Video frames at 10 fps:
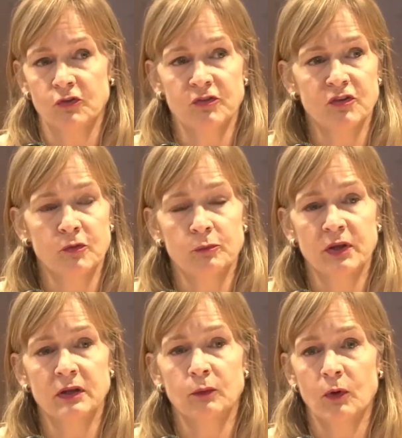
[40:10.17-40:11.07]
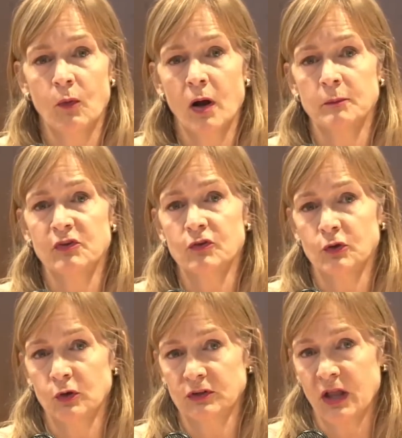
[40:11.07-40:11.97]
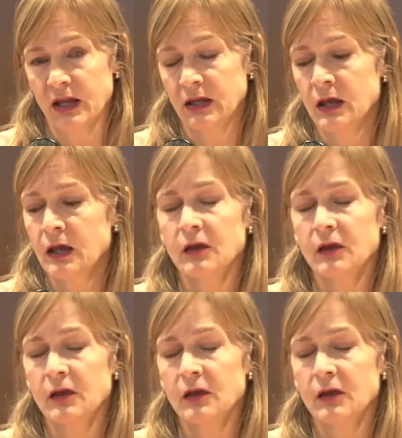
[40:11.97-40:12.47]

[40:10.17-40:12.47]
your fees and billing requirements look like